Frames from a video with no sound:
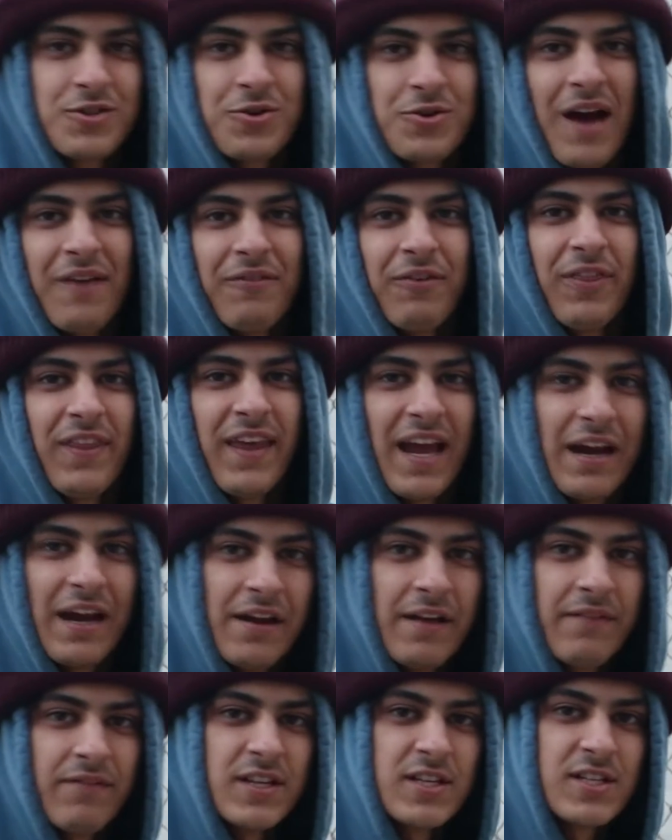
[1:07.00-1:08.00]
traveled the
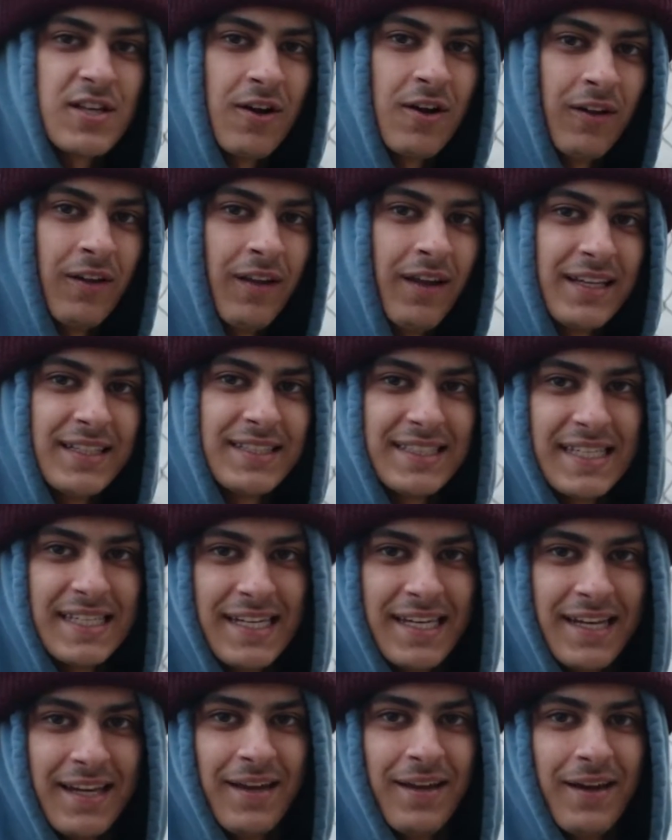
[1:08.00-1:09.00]
area of the Salt Lake
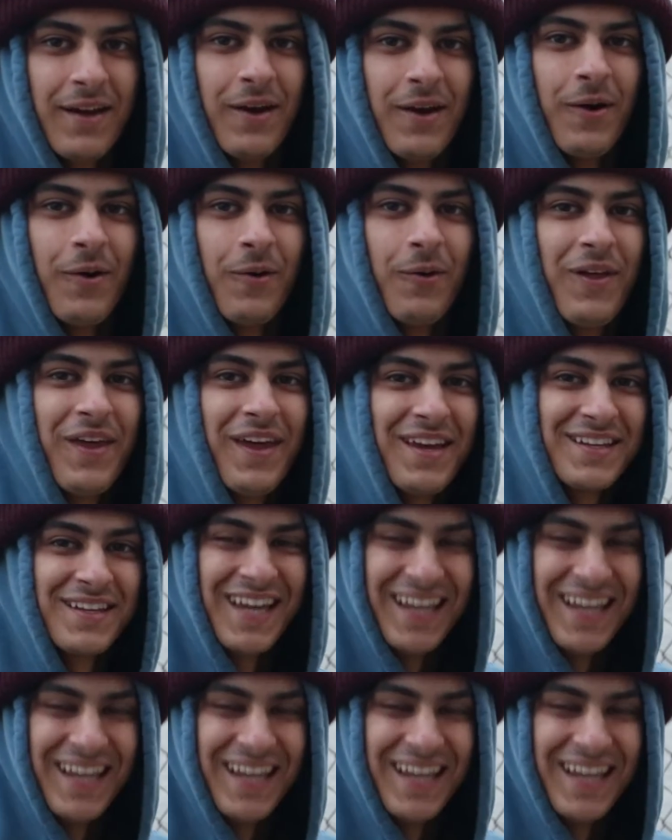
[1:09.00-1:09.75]
City with his...